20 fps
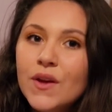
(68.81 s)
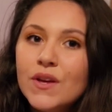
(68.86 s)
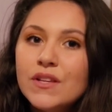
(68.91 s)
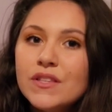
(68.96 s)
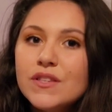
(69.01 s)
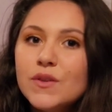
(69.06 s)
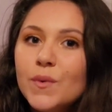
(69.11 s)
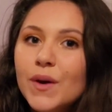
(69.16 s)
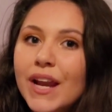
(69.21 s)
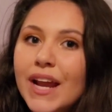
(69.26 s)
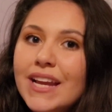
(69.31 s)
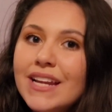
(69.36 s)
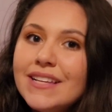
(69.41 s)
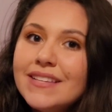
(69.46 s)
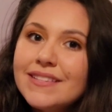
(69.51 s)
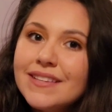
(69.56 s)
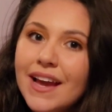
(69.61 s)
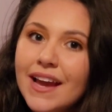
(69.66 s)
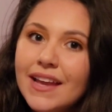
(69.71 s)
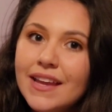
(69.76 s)
So what I
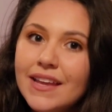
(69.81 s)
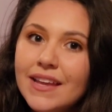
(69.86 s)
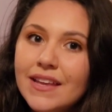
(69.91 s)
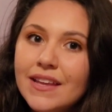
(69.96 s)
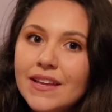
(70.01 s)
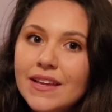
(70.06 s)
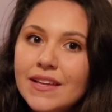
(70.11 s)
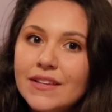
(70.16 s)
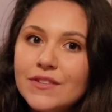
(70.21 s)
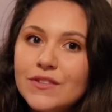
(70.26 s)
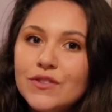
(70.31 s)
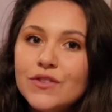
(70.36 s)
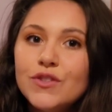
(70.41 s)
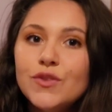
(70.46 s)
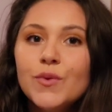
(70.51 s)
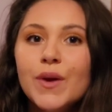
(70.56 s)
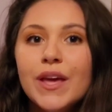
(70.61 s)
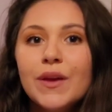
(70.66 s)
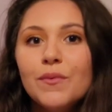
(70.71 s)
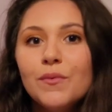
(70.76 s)
decided is to do a